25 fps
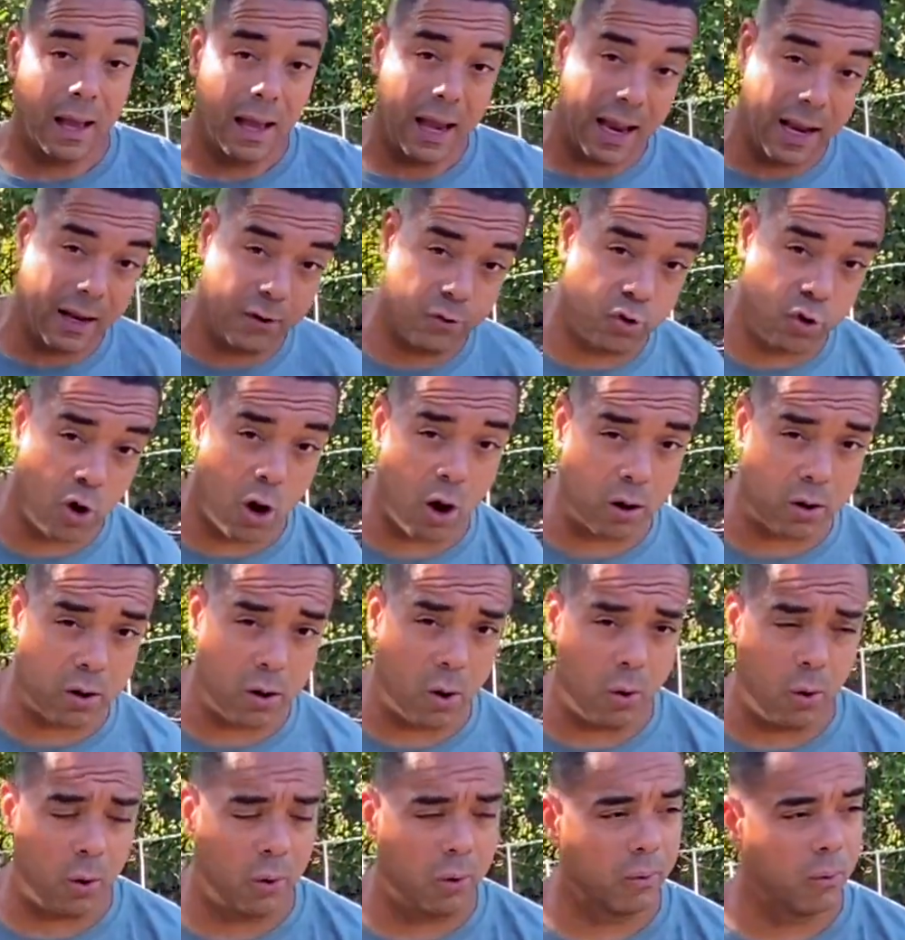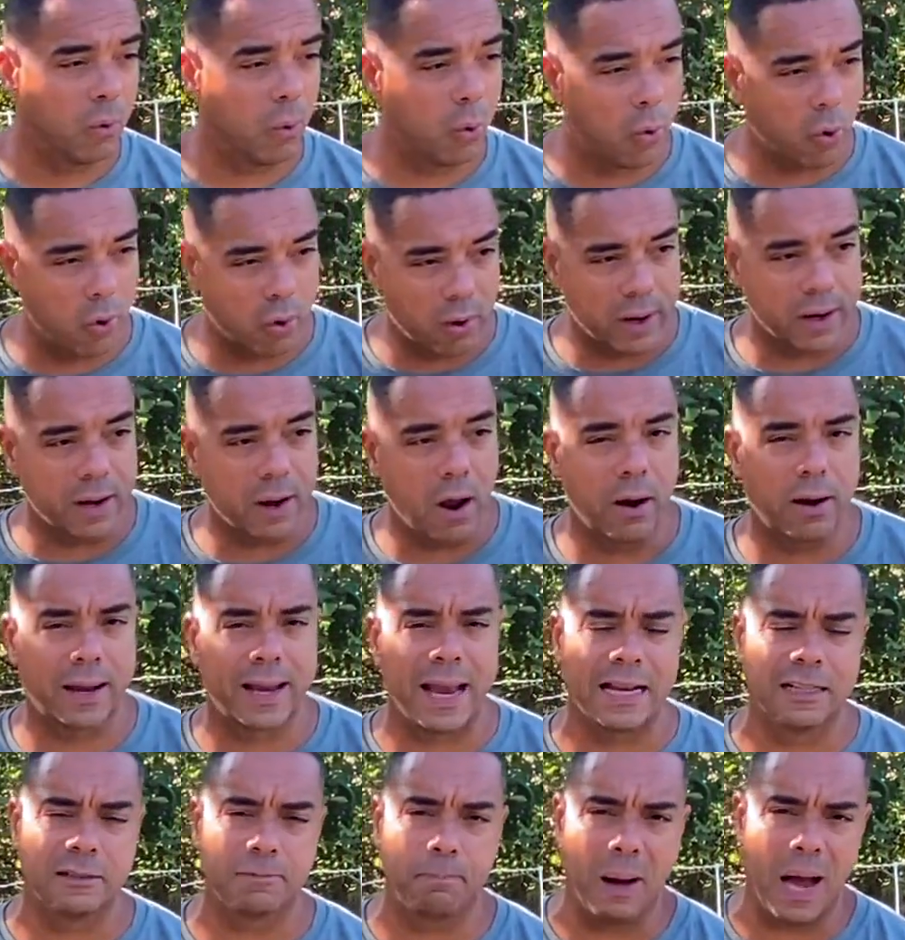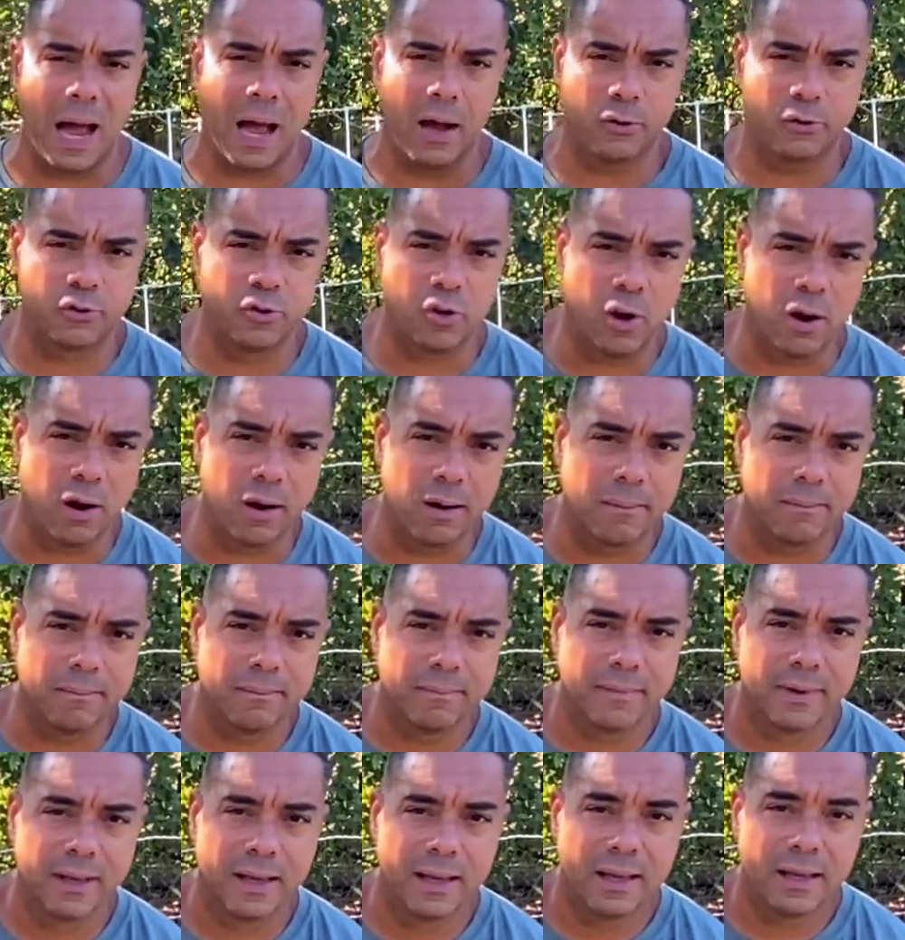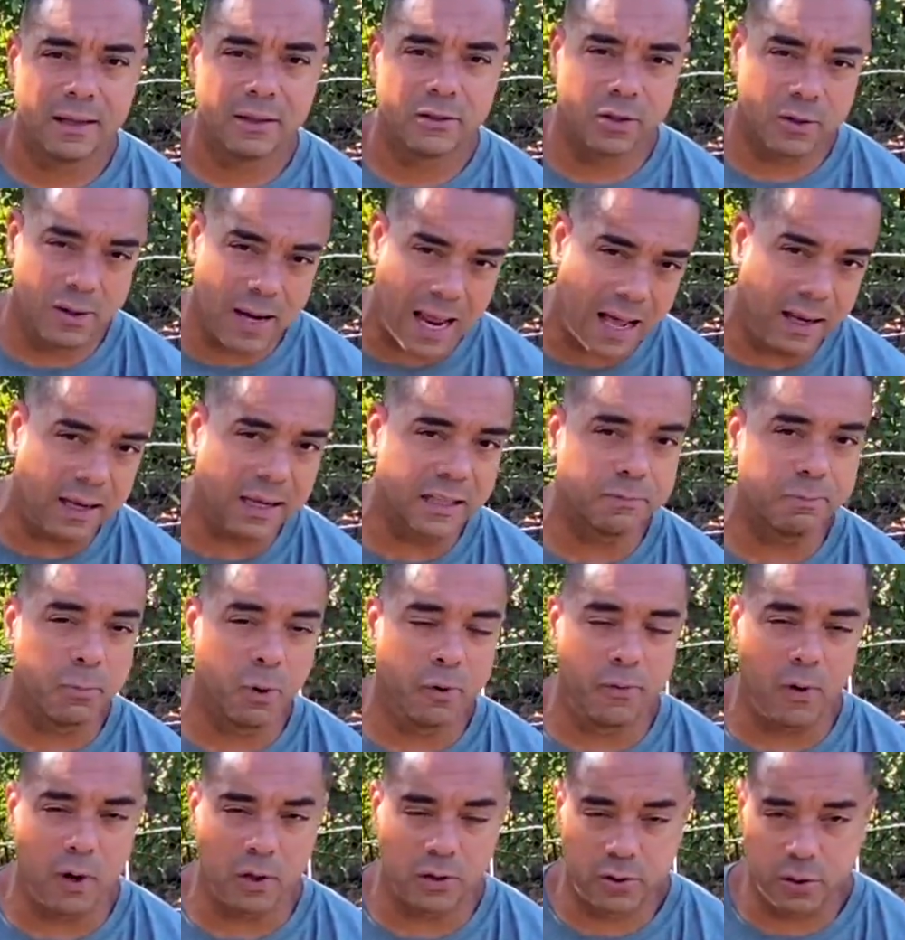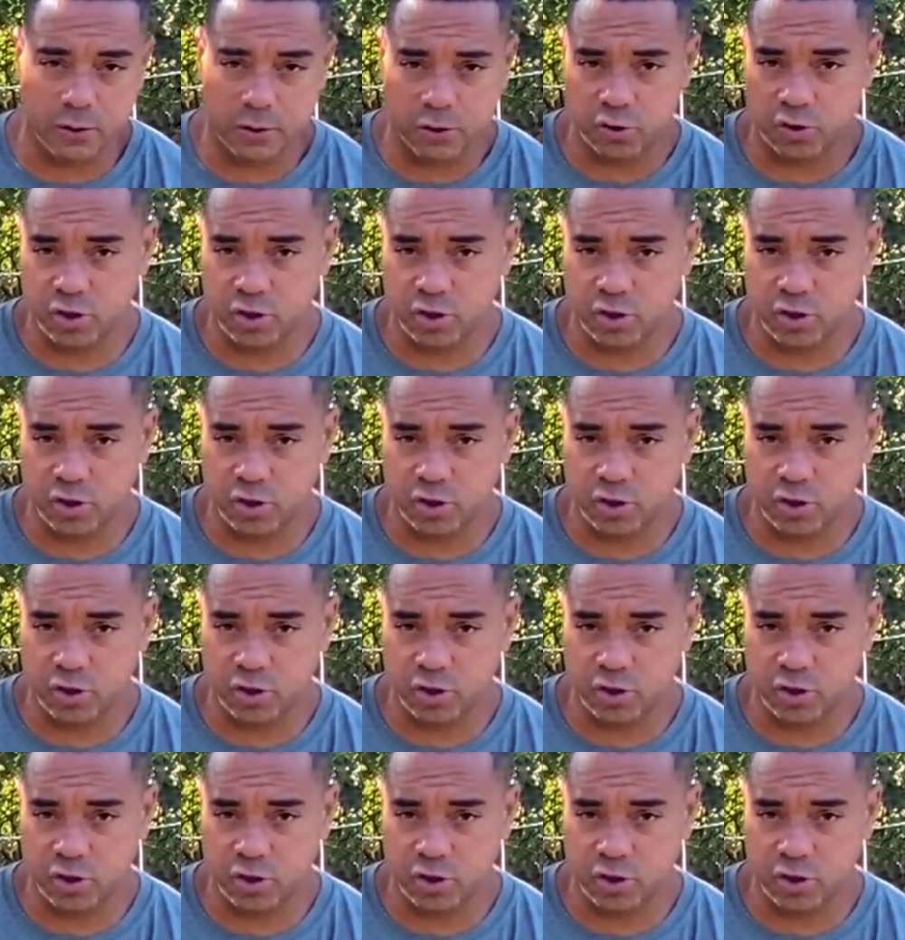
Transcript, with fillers: and charcoal, or in our case, biochar. So now let's move on to the